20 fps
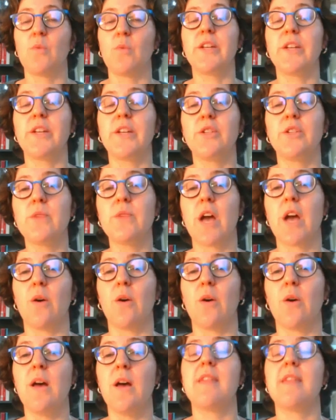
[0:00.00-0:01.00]
we do
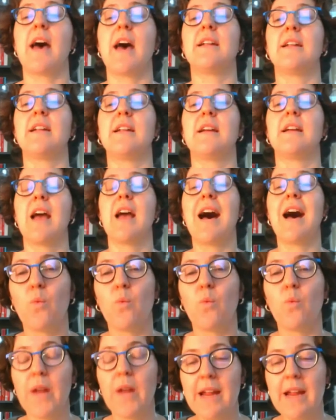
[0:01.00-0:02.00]
know that
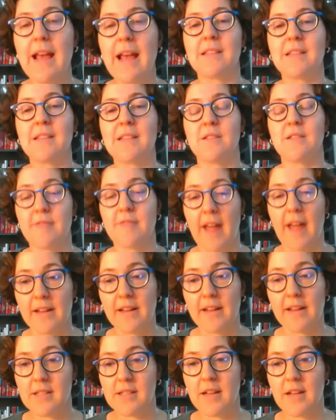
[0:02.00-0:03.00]
we, as the
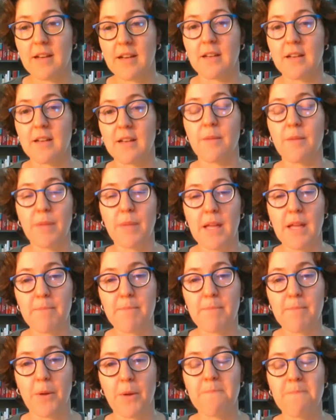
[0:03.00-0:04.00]
vaccinated
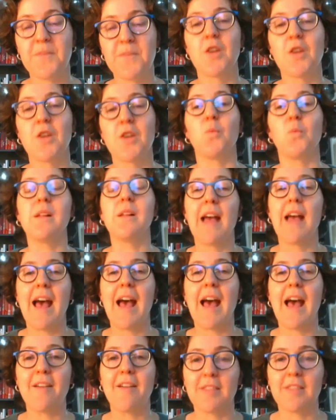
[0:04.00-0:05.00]
people, will
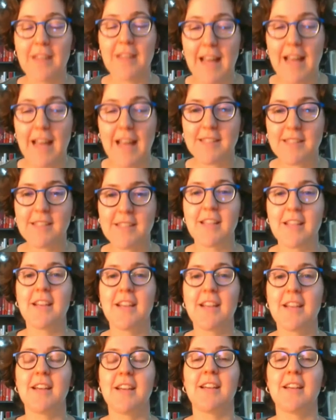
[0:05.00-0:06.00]
have less
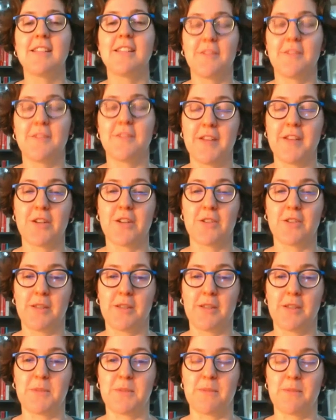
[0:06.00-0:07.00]
severe
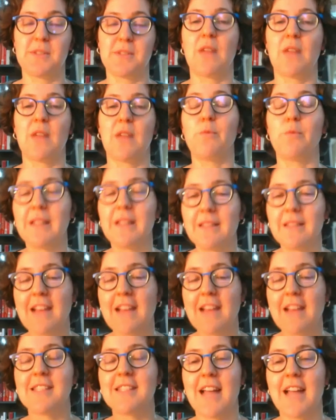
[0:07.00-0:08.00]
symptoms and will be
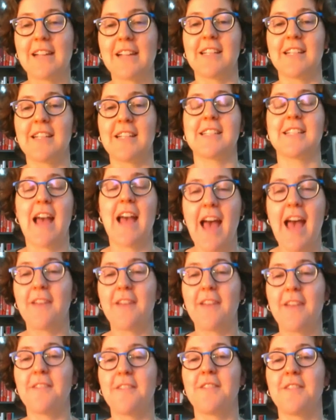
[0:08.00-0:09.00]
less likely to
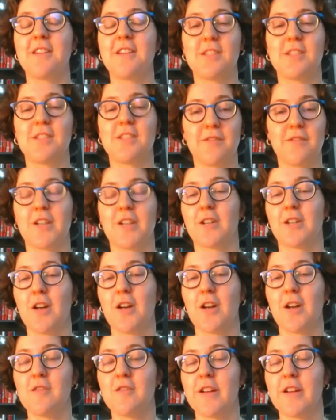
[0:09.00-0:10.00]
have severe
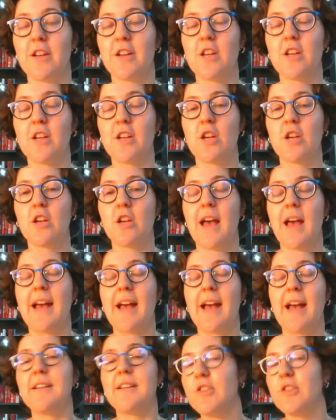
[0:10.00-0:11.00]
COVID.
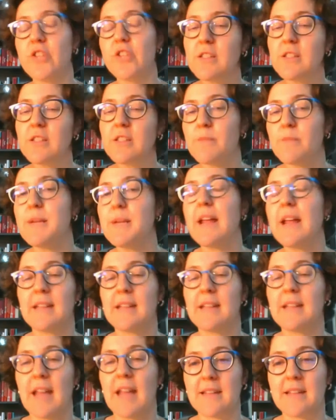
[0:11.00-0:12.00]
And just
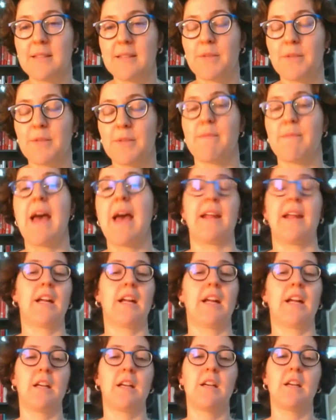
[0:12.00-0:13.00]
being
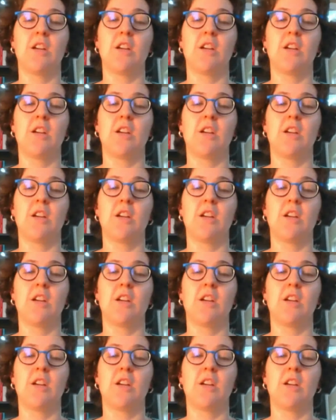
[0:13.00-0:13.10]
asymptomatic